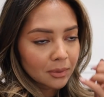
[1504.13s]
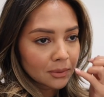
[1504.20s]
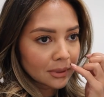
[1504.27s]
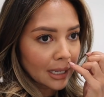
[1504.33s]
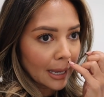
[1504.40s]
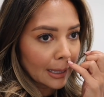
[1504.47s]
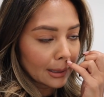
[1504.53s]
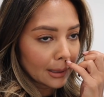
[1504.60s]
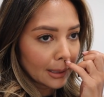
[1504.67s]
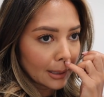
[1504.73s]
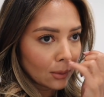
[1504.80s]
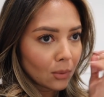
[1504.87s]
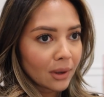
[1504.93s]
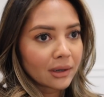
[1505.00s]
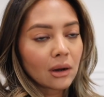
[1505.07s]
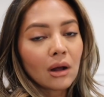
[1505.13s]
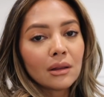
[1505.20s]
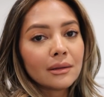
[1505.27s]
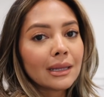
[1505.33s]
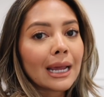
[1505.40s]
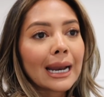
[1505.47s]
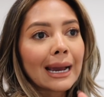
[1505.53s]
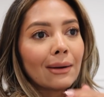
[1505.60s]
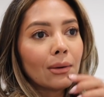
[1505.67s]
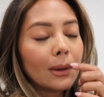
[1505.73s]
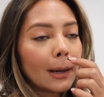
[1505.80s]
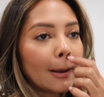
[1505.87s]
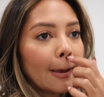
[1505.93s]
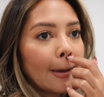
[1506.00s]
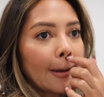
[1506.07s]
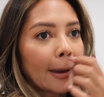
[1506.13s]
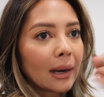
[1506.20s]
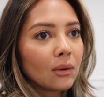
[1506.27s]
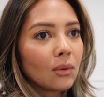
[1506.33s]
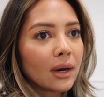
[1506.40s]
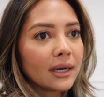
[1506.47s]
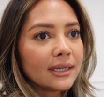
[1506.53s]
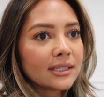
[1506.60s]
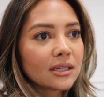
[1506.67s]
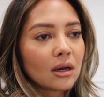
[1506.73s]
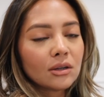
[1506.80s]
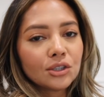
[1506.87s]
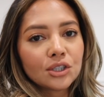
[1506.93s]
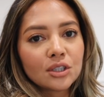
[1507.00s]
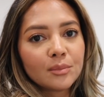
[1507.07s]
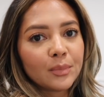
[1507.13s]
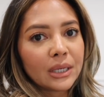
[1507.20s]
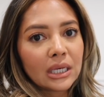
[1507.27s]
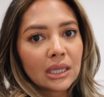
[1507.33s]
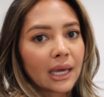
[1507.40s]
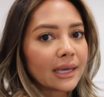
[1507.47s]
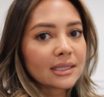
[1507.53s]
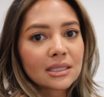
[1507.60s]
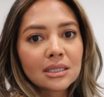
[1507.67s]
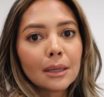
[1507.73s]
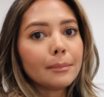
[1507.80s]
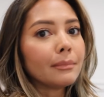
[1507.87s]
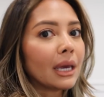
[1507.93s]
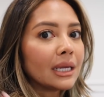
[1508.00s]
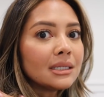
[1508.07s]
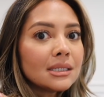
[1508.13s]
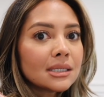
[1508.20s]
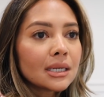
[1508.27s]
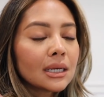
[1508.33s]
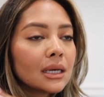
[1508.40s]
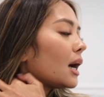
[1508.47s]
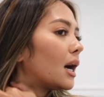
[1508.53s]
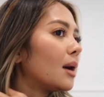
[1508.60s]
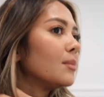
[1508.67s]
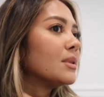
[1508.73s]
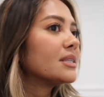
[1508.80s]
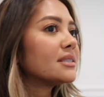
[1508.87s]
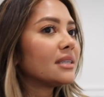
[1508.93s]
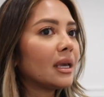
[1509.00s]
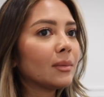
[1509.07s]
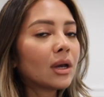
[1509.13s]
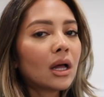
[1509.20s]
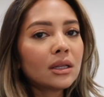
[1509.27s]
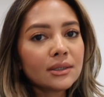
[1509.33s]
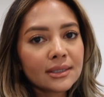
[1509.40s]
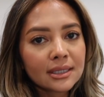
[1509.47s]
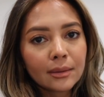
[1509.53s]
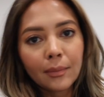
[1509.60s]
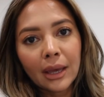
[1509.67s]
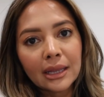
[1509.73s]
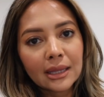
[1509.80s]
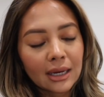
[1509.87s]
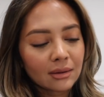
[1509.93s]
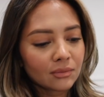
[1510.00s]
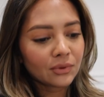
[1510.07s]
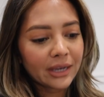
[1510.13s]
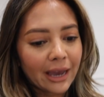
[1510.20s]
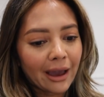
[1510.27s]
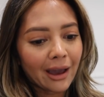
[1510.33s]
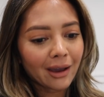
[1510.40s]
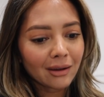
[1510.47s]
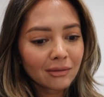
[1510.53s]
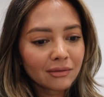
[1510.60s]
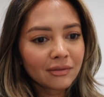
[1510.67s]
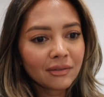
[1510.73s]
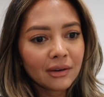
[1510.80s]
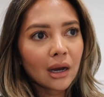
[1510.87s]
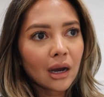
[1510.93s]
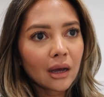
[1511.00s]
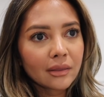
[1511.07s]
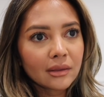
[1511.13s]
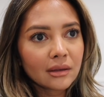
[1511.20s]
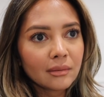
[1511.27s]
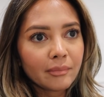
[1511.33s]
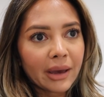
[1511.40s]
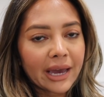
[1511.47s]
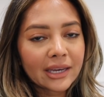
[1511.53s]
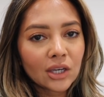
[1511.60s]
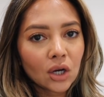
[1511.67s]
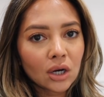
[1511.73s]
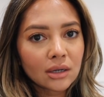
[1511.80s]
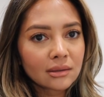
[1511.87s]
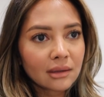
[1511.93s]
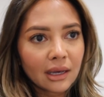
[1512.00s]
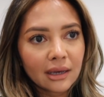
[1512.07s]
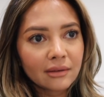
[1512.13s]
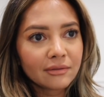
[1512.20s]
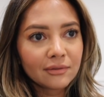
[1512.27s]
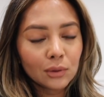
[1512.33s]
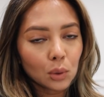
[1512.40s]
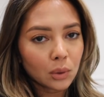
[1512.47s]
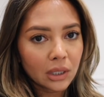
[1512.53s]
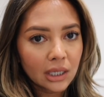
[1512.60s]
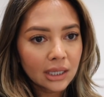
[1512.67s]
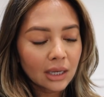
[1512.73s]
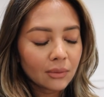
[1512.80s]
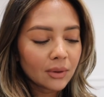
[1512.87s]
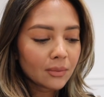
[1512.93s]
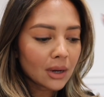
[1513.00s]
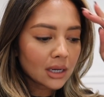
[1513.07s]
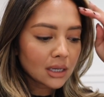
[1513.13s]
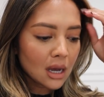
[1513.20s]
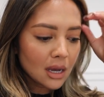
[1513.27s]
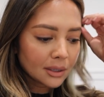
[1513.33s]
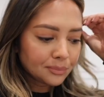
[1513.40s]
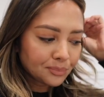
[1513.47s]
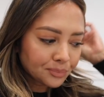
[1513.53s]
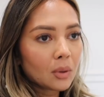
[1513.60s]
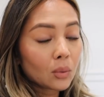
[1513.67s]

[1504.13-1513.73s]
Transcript: blue tiling. I want all of that out, and I want it to all just be like cement, the same color cement that we have on the backyard like floor that we walk on.